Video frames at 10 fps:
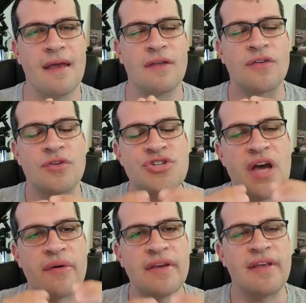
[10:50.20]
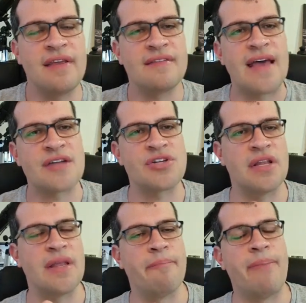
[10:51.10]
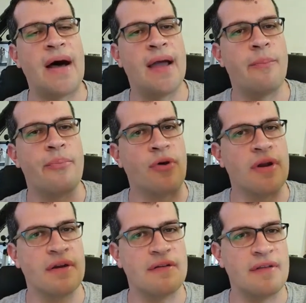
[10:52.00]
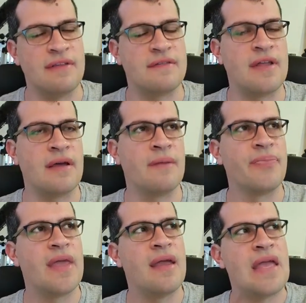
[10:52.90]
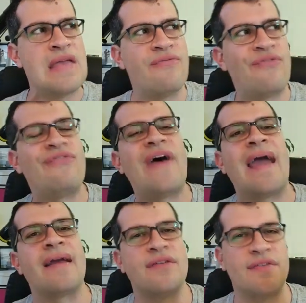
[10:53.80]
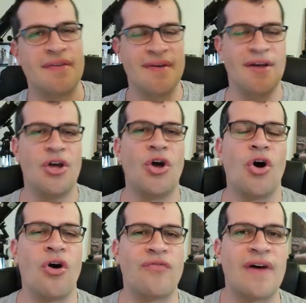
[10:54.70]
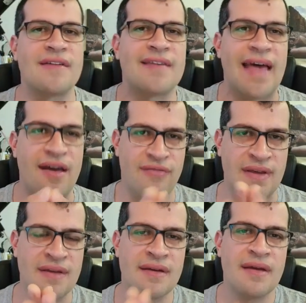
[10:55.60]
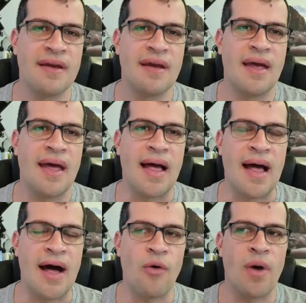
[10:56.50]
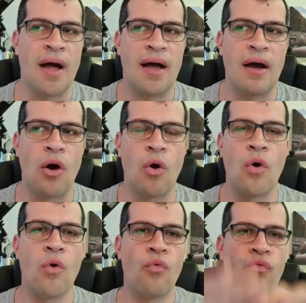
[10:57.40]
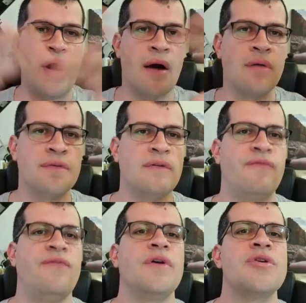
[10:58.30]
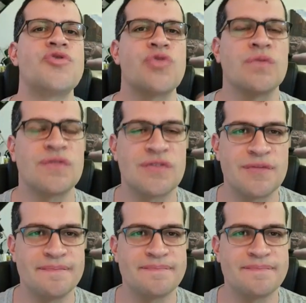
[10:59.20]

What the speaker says: So charity is actually the byproduct, is the effect of us having our all-rounded virtues